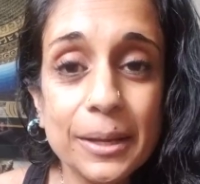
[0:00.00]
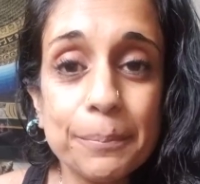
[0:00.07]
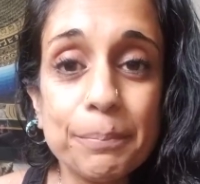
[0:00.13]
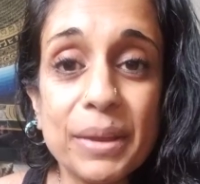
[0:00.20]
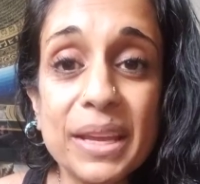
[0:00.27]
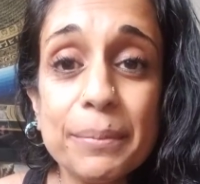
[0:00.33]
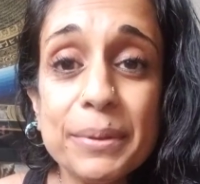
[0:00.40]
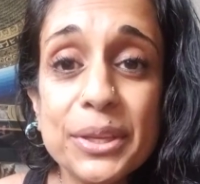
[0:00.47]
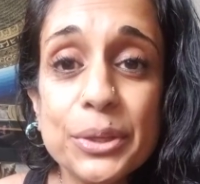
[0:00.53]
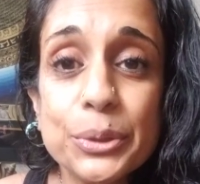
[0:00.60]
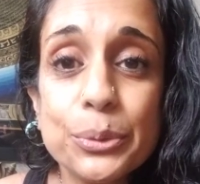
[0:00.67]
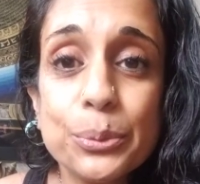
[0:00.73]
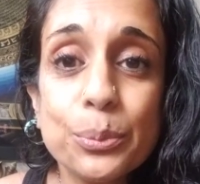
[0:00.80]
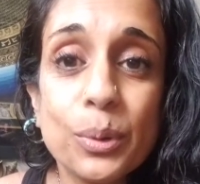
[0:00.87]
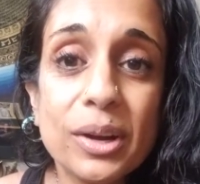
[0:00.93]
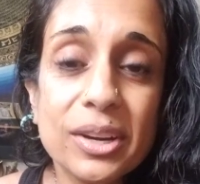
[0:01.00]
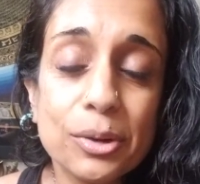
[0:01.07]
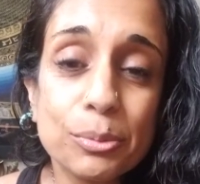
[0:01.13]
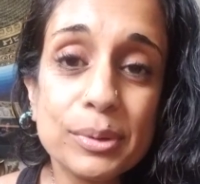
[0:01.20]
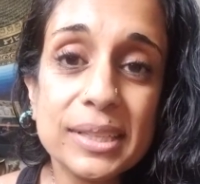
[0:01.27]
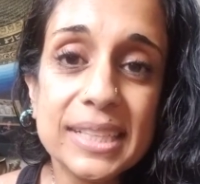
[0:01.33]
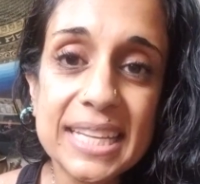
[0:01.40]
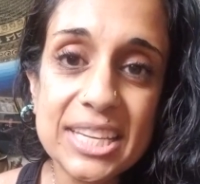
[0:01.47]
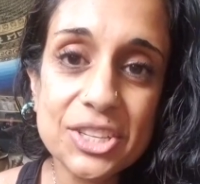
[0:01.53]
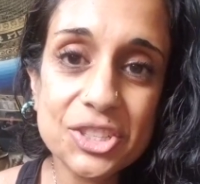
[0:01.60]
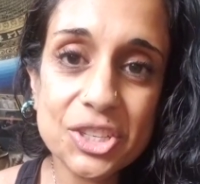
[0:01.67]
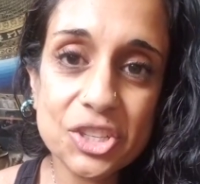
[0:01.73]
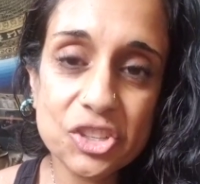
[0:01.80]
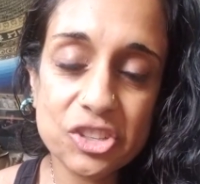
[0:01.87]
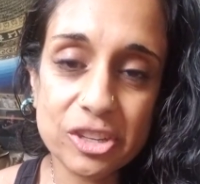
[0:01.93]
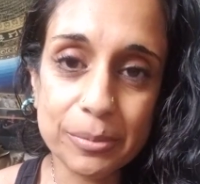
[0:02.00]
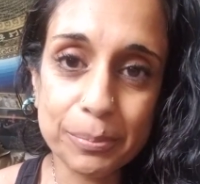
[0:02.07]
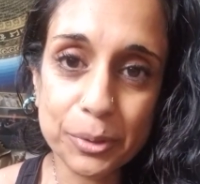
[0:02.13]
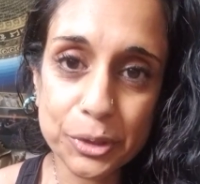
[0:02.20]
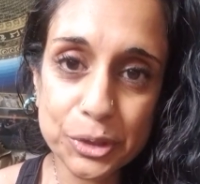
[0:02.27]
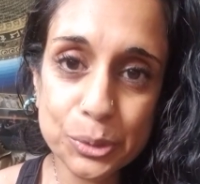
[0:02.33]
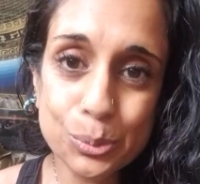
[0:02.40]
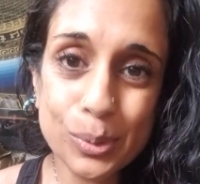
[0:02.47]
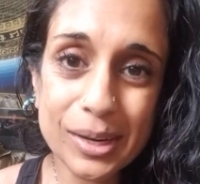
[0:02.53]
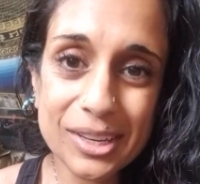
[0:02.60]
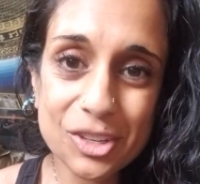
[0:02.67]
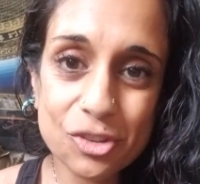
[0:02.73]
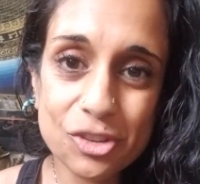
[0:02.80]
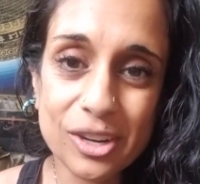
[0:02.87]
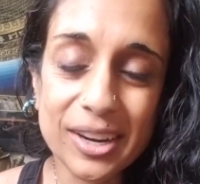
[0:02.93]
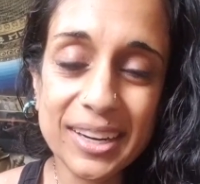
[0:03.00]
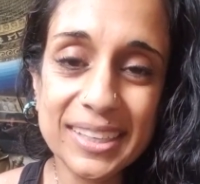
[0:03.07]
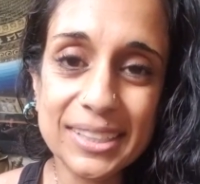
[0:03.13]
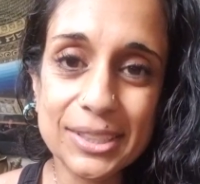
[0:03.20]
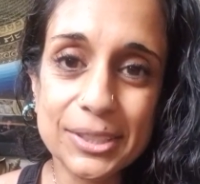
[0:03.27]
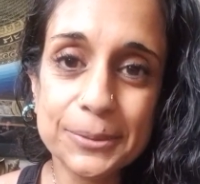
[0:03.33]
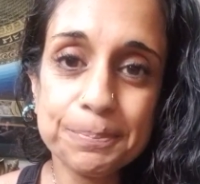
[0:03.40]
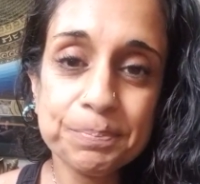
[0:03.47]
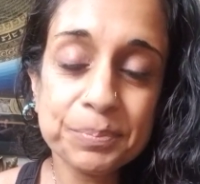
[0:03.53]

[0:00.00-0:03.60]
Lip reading: Maybe you want a relationship or you want a child.